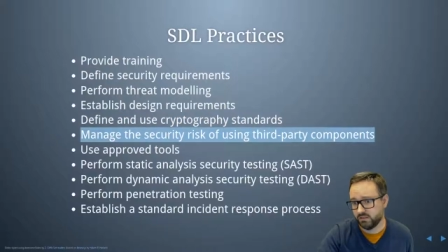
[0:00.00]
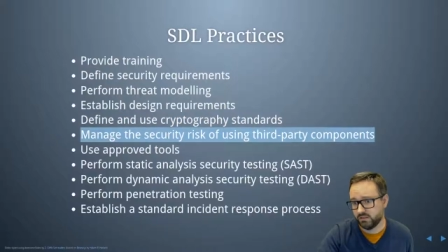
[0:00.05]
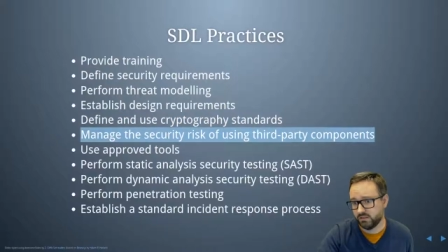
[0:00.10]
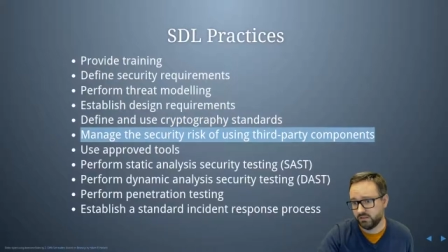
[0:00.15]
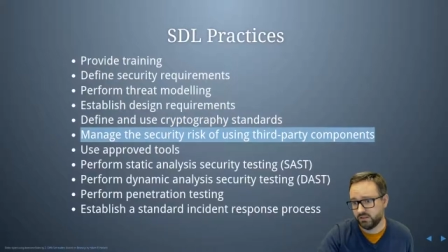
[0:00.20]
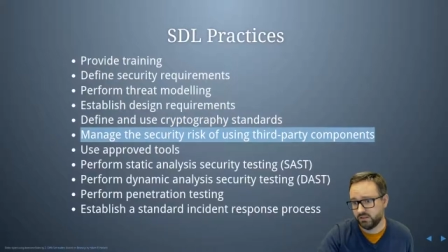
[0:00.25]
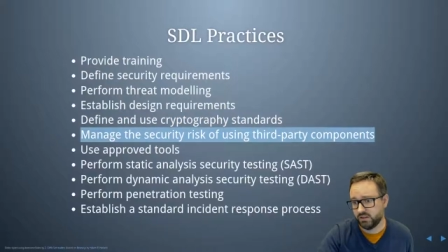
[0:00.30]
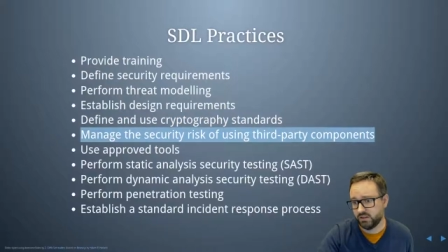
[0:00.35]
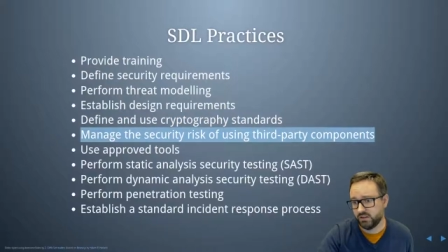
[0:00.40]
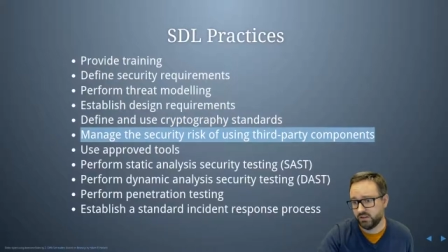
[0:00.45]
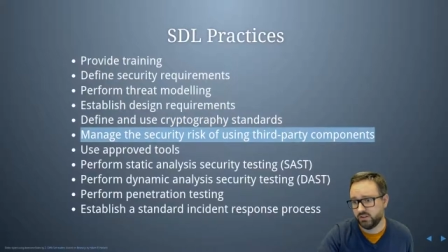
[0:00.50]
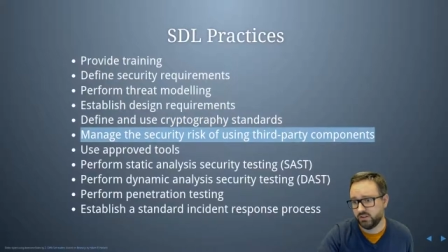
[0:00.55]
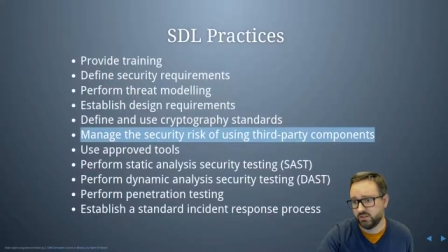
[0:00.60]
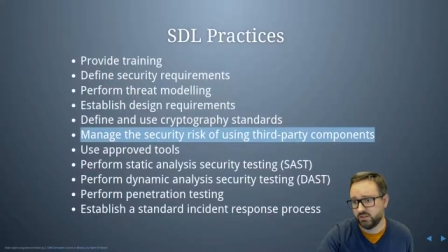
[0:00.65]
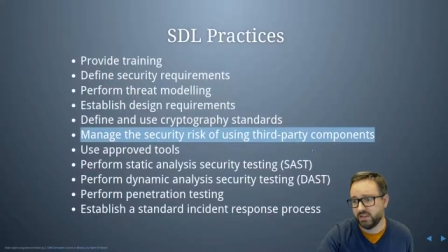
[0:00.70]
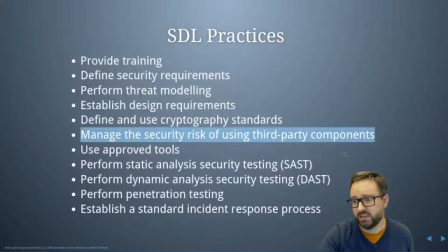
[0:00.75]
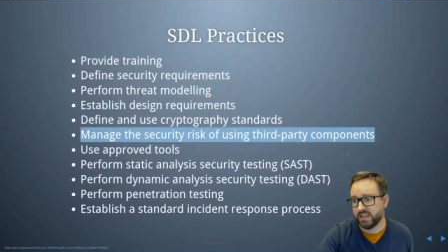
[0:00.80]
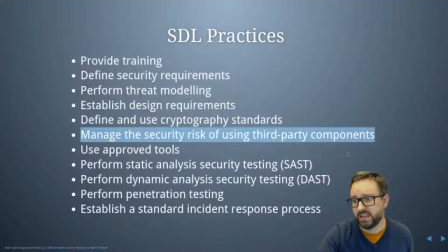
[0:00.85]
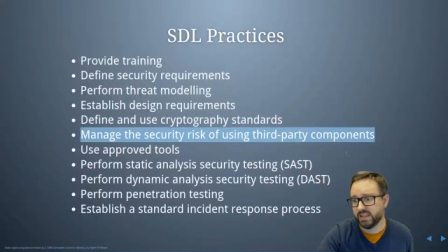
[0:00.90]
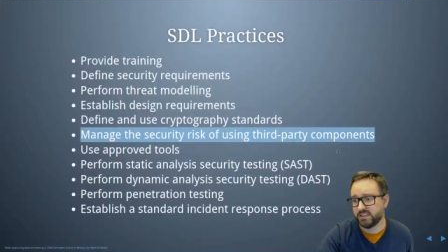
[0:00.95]
you
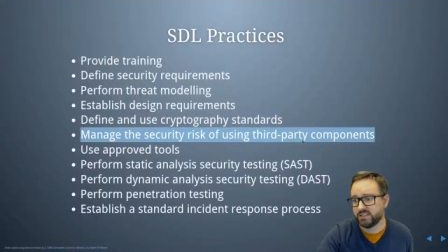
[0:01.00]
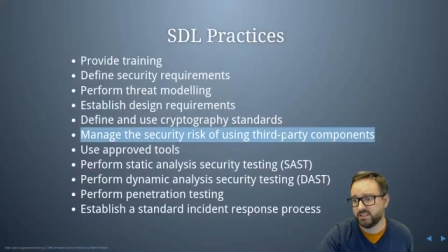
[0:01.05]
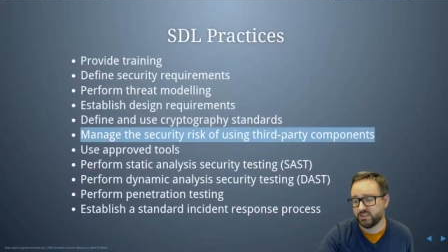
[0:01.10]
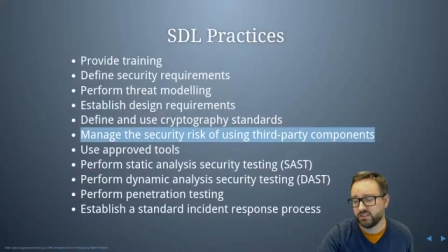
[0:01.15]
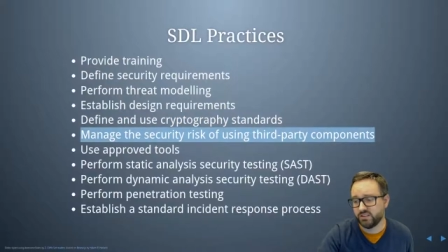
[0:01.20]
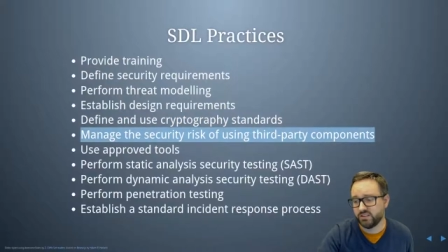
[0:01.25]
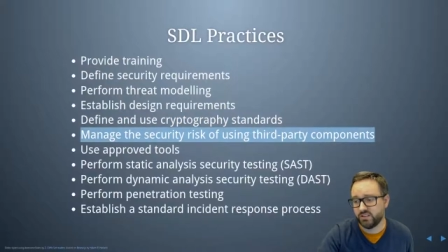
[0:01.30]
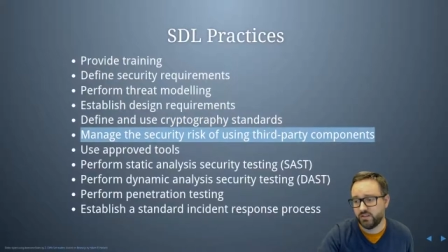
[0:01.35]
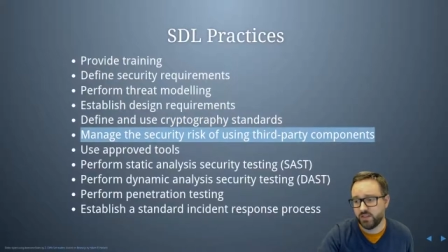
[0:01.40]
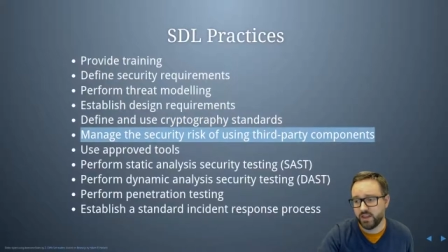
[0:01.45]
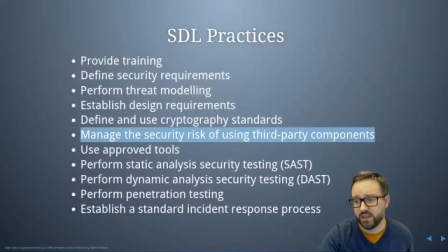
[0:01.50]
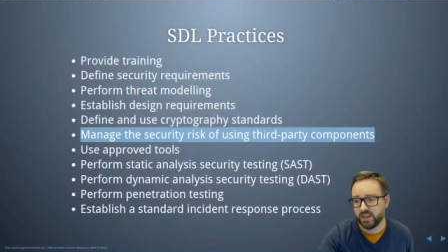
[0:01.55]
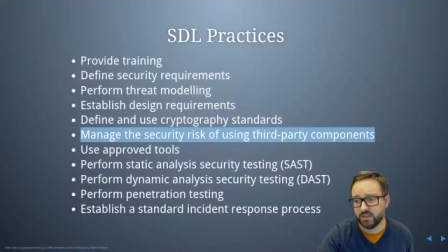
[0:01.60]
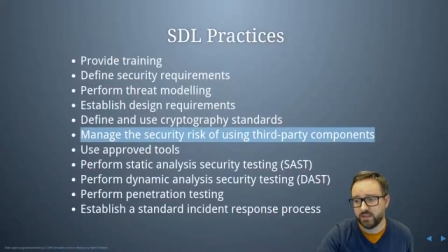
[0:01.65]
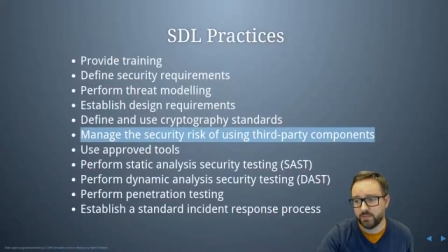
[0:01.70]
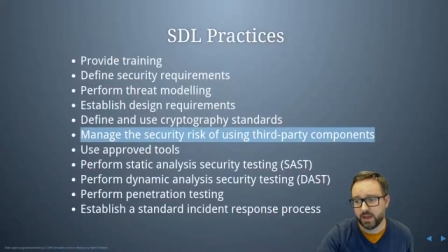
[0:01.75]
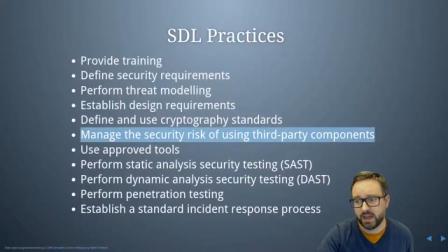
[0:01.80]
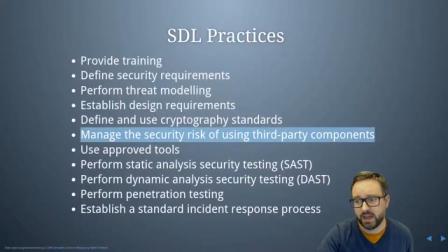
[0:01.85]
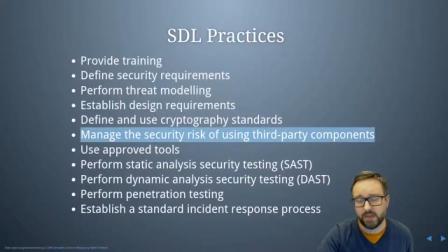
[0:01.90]
need to think about